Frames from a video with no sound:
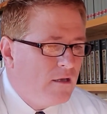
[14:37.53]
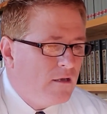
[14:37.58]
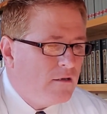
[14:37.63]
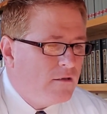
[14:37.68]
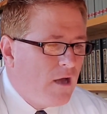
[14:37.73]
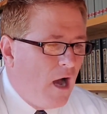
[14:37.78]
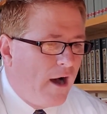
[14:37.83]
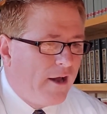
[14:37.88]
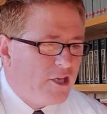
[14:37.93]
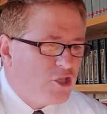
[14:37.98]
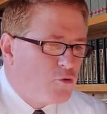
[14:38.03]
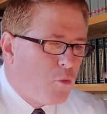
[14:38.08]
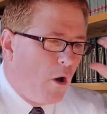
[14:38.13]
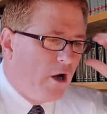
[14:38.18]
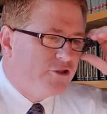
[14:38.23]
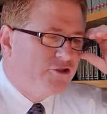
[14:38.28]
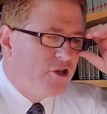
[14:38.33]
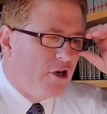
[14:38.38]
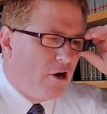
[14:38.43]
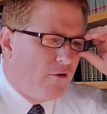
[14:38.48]
God is
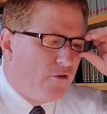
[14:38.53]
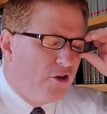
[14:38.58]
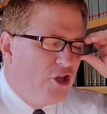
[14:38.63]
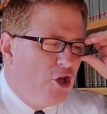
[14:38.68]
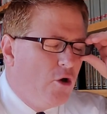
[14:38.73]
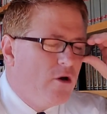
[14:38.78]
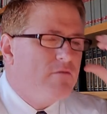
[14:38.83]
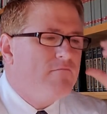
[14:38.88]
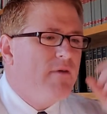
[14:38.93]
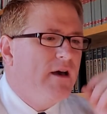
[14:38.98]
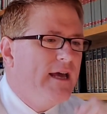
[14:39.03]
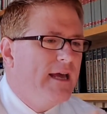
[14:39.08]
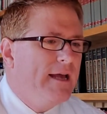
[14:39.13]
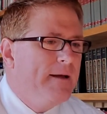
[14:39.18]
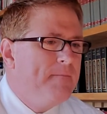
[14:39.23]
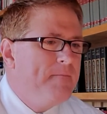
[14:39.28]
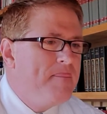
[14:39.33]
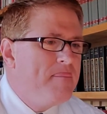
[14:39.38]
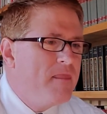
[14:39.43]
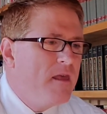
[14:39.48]
watching over you and
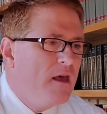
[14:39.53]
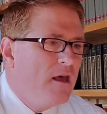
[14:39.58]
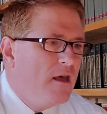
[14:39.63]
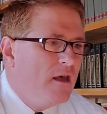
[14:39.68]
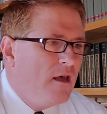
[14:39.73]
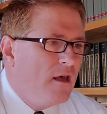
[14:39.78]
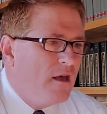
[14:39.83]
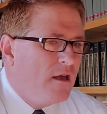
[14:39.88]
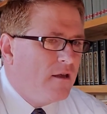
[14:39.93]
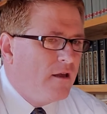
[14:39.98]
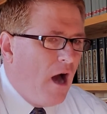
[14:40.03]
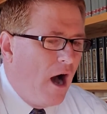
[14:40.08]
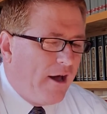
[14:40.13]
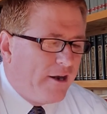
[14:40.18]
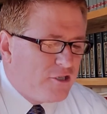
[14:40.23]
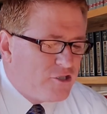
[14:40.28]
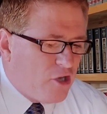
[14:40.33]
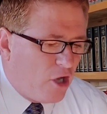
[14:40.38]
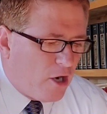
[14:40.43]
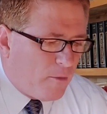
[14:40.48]
me. God
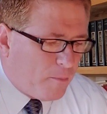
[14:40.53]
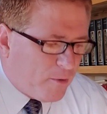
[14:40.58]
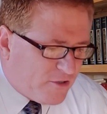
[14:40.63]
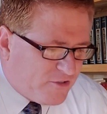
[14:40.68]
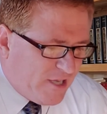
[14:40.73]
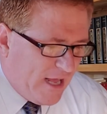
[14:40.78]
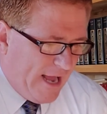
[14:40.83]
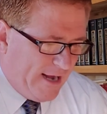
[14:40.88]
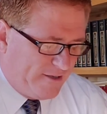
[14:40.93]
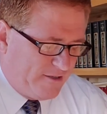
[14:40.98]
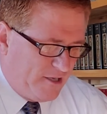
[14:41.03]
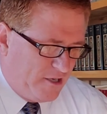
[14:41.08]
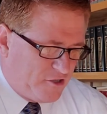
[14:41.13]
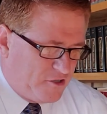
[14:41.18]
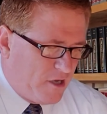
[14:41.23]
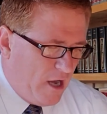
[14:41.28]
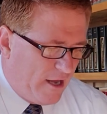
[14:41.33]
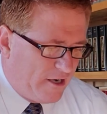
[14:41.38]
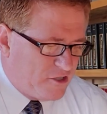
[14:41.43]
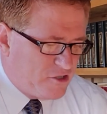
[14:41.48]
is going to protect us.
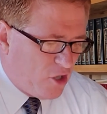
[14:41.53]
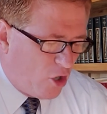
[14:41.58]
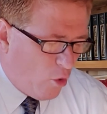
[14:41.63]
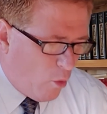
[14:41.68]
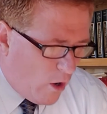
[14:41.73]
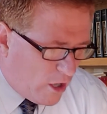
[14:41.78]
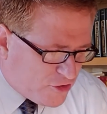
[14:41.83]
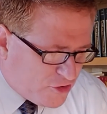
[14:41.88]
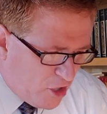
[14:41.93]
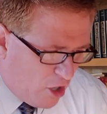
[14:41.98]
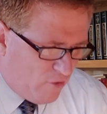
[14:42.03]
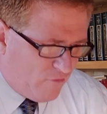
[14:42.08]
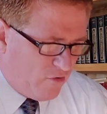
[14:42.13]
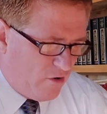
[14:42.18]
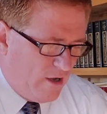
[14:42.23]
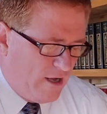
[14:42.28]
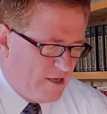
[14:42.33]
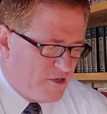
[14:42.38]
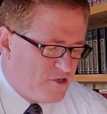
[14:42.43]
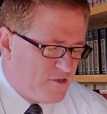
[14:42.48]
God is going to watch over
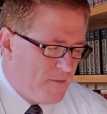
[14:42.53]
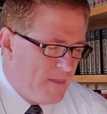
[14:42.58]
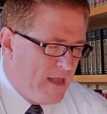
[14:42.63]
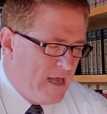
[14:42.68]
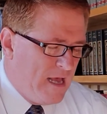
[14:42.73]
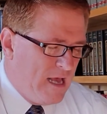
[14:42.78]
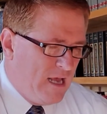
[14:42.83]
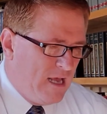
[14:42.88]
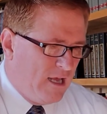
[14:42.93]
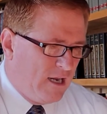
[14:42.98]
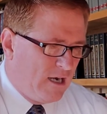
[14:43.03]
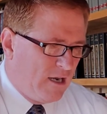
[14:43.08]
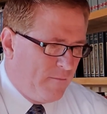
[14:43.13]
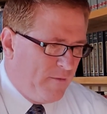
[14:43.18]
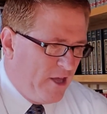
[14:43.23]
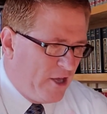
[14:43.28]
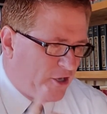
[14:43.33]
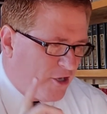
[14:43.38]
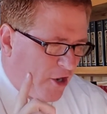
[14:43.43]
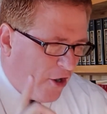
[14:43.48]
us. Let
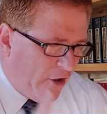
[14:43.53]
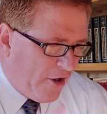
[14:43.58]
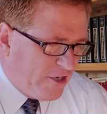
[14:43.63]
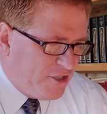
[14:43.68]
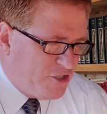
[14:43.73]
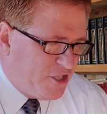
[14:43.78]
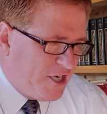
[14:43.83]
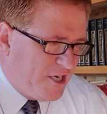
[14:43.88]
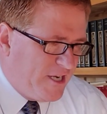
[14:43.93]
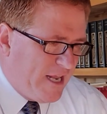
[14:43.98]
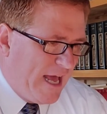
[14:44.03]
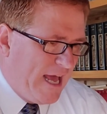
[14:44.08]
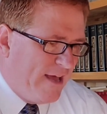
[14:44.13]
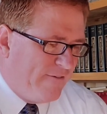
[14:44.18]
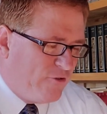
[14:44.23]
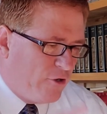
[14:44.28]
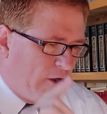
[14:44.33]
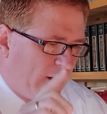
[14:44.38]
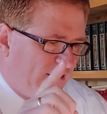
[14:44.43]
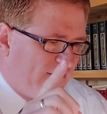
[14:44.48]
me encourage you today,
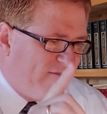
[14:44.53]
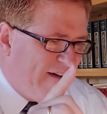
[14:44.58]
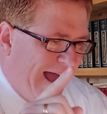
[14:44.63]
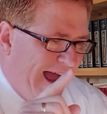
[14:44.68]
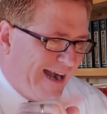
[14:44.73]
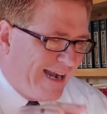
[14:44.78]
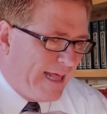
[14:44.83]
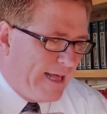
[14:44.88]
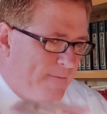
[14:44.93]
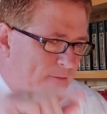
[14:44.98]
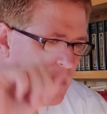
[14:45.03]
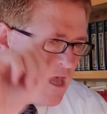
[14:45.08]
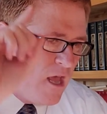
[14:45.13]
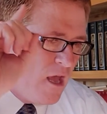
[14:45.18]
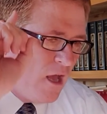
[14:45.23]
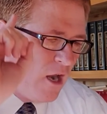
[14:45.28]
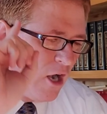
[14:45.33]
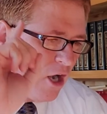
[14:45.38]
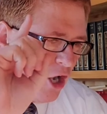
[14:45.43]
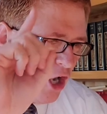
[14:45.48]
if you're in a valley,
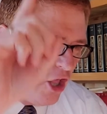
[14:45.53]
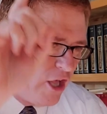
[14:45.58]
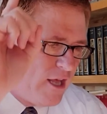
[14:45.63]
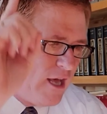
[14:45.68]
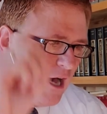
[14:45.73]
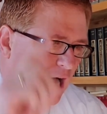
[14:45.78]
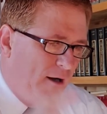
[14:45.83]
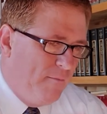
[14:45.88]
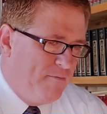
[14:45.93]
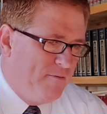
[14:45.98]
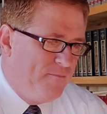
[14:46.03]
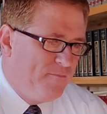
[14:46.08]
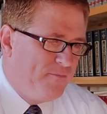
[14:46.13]
look up.